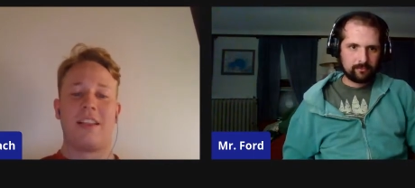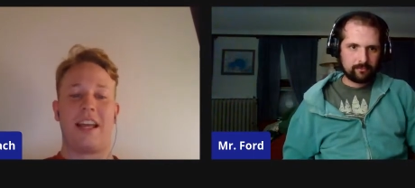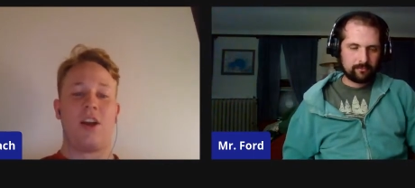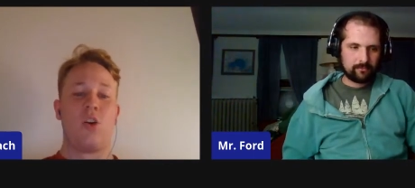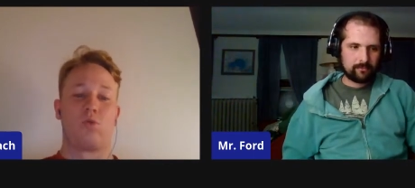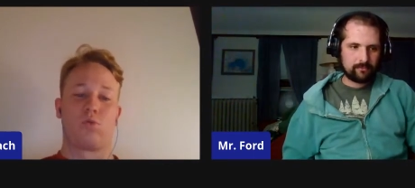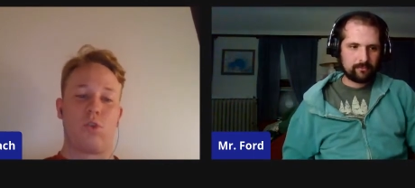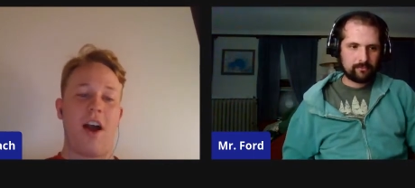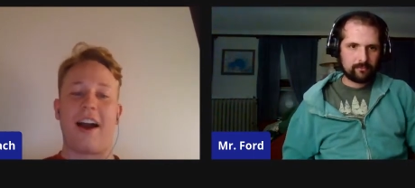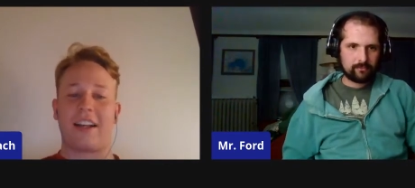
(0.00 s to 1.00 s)
Speaker 1: like
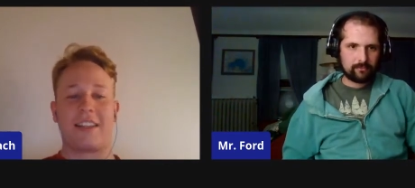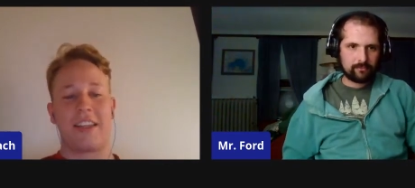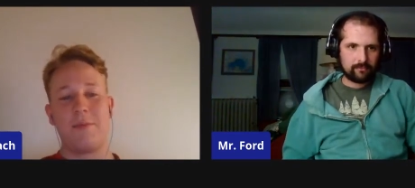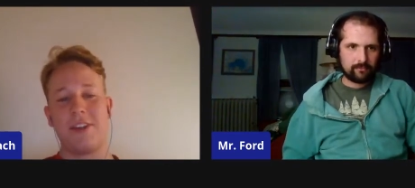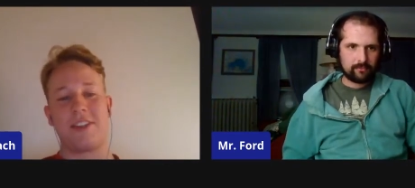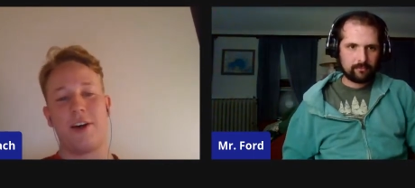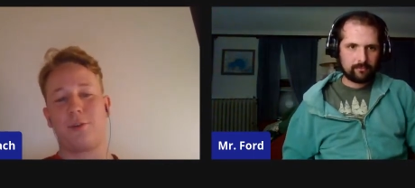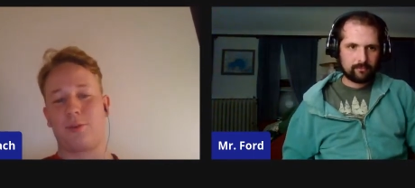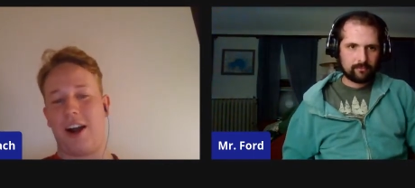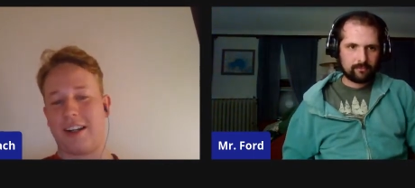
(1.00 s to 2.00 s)
rocks? Can we
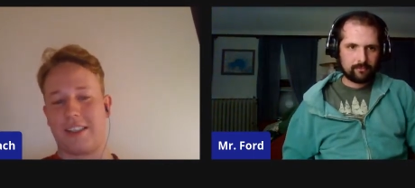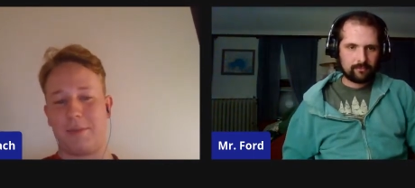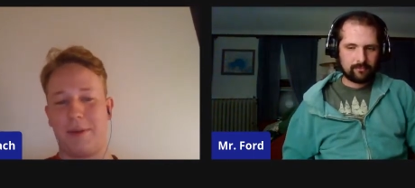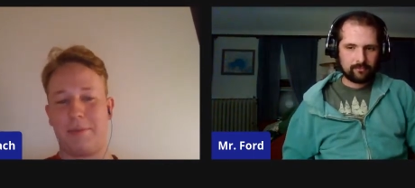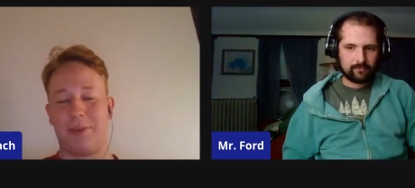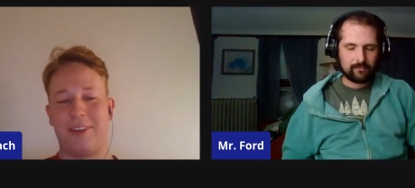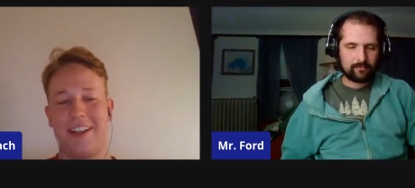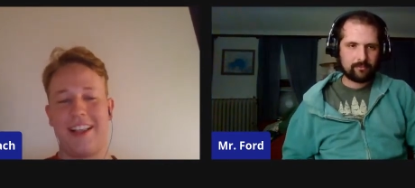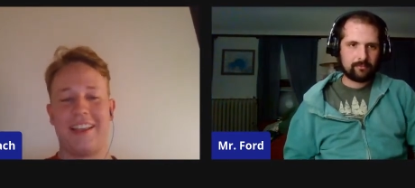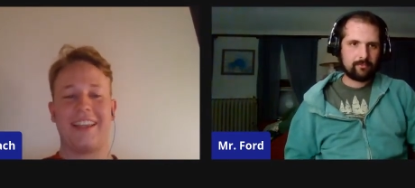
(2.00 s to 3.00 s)
sell rocks to
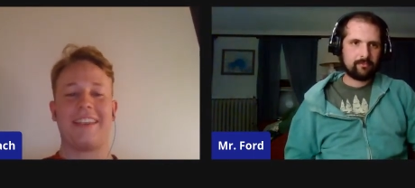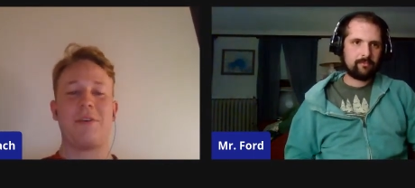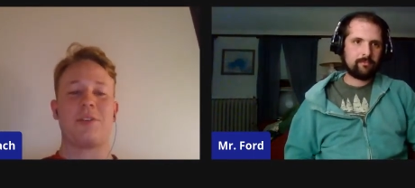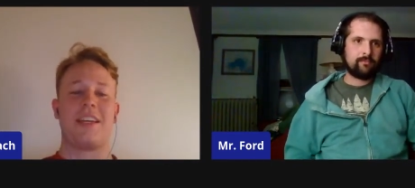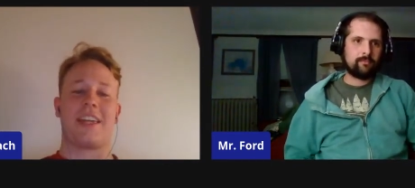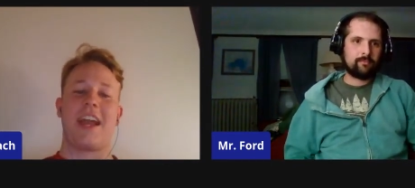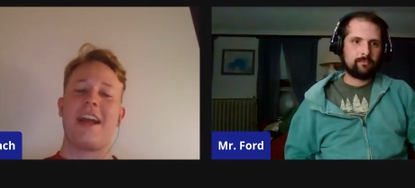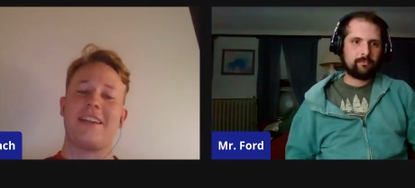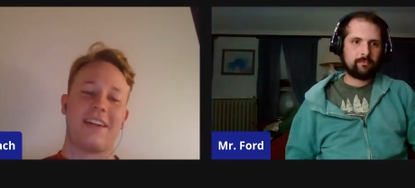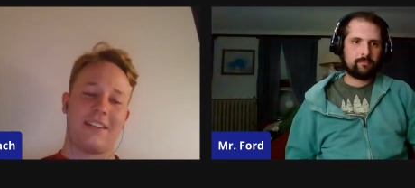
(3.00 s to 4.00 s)
people? Like they will take
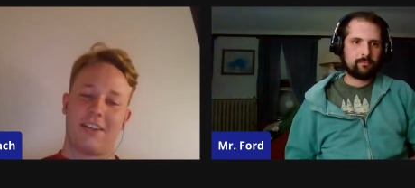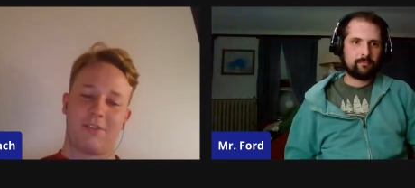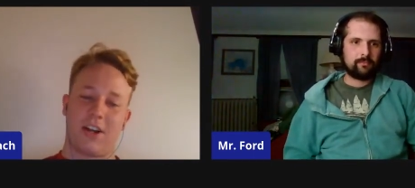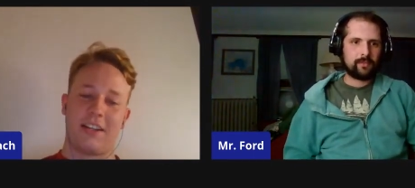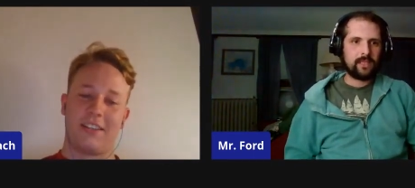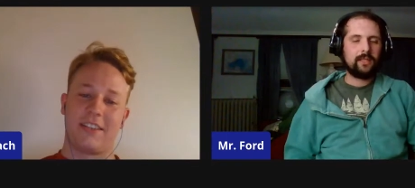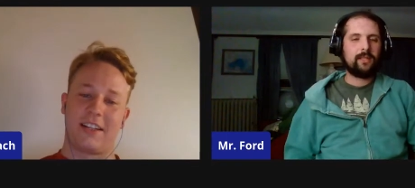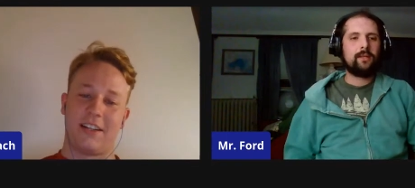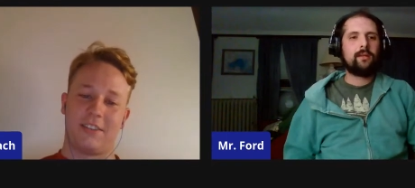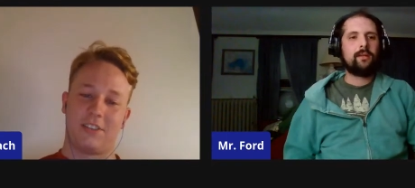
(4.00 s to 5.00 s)
any idea for anything
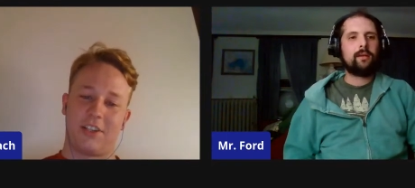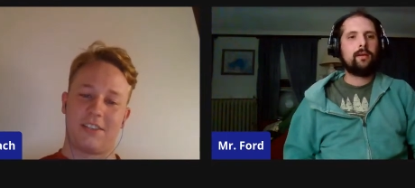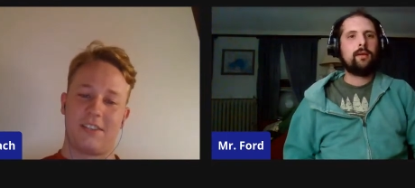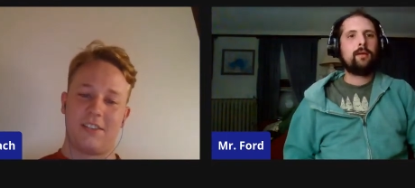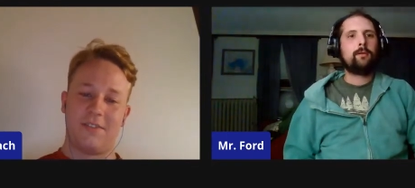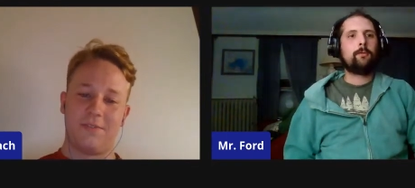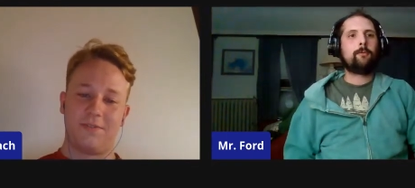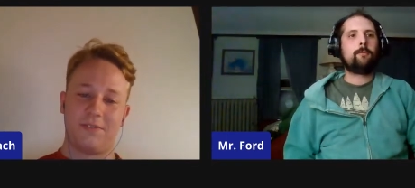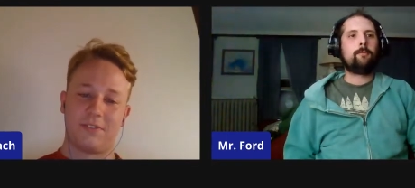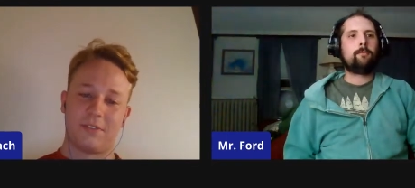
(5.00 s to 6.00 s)
that guy suggests.
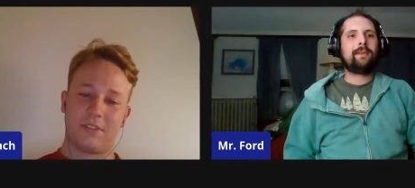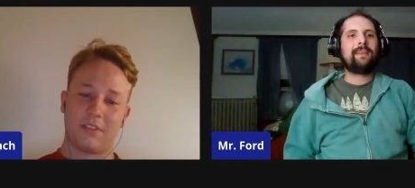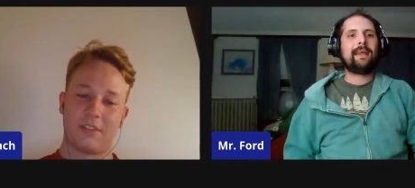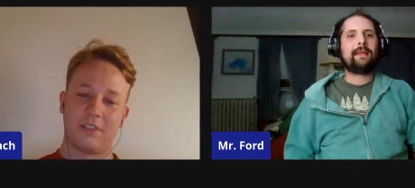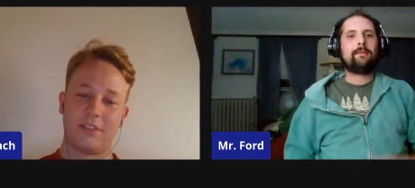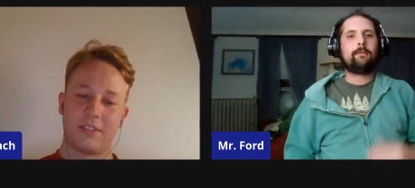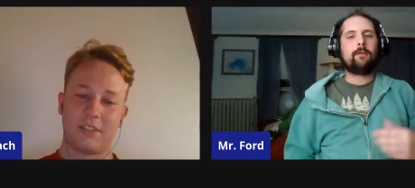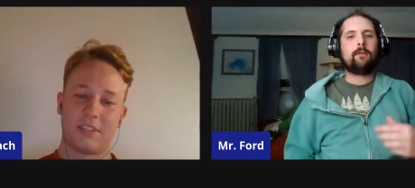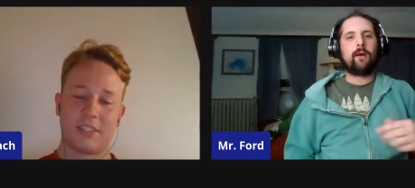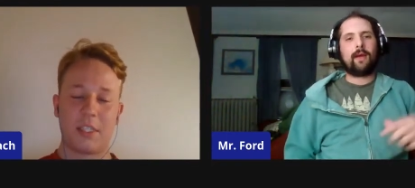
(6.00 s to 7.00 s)
Speaker 2: But they
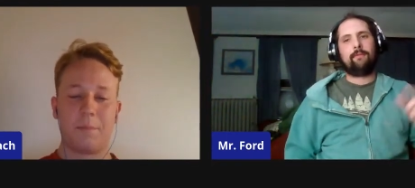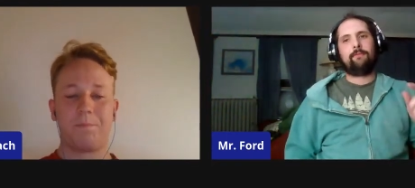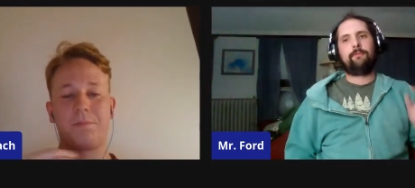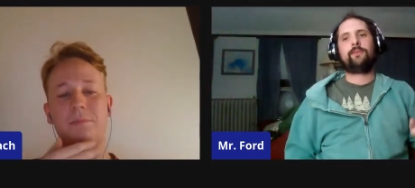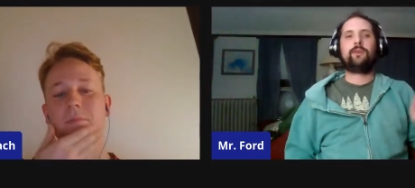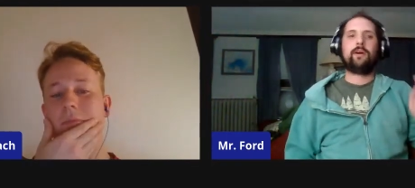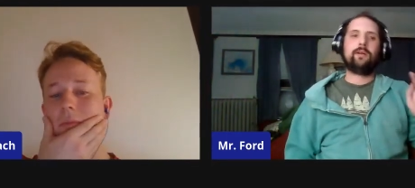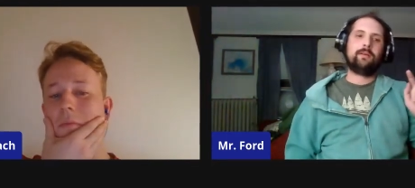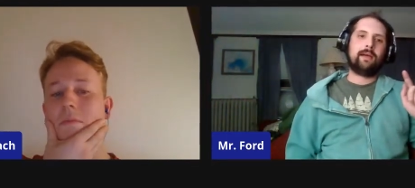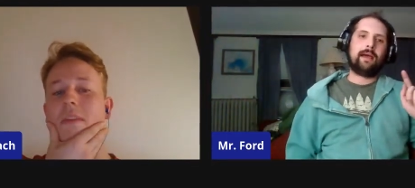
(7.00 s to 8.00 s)
okay, first of all,
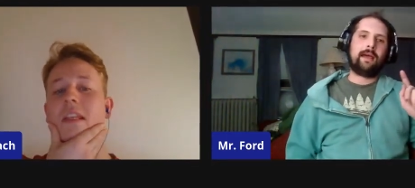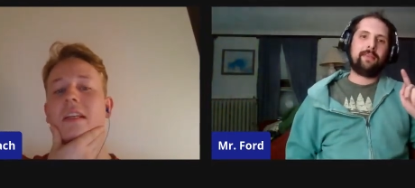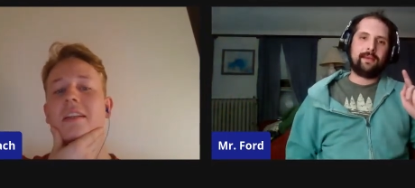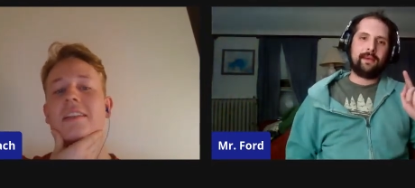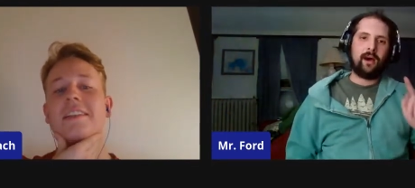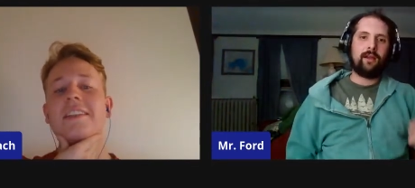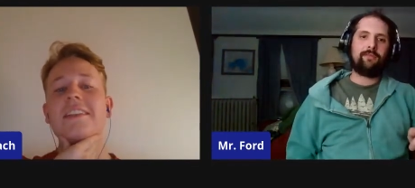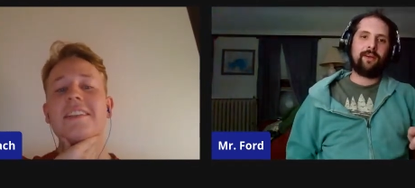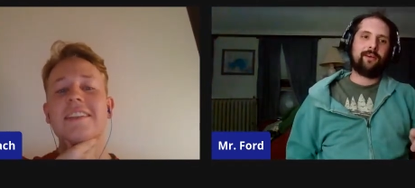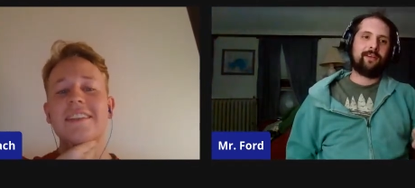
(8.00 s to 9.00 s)
I think it
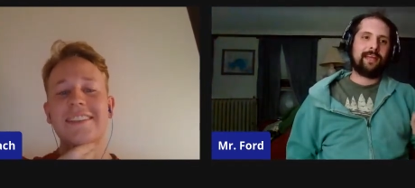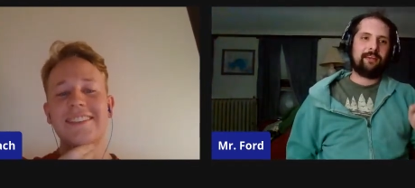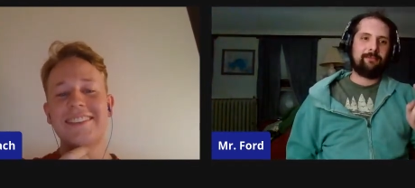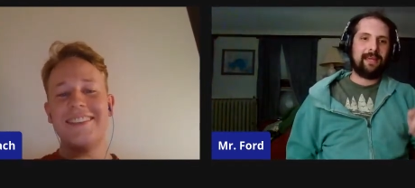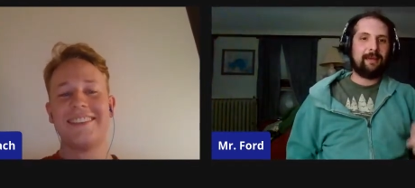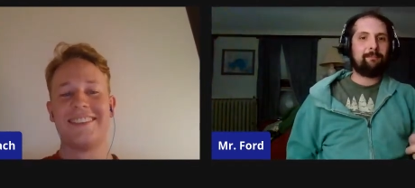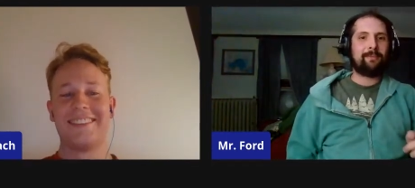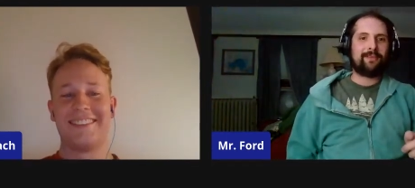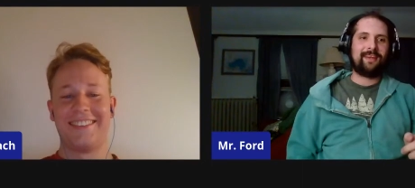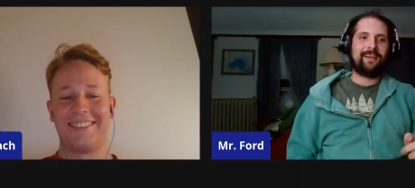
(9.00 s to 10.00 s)
unfairly gave me
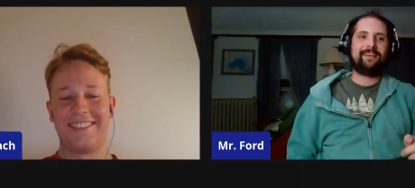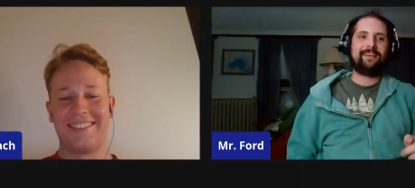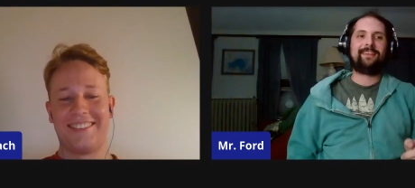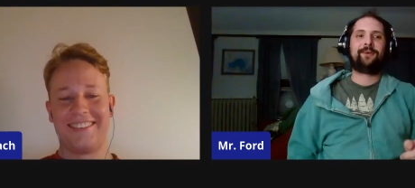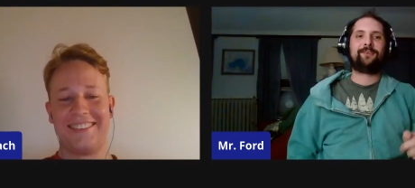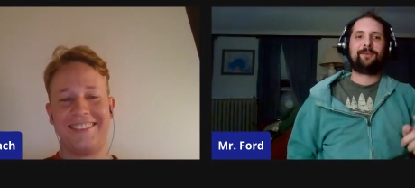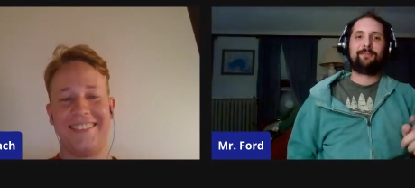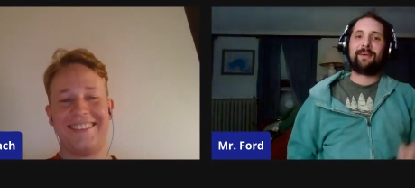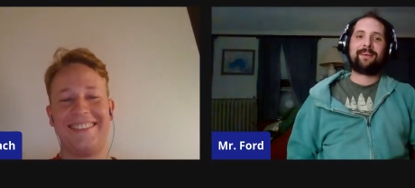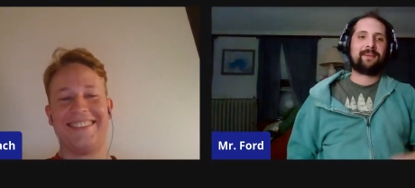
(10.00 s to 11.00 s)
empathy towards something because I'm like this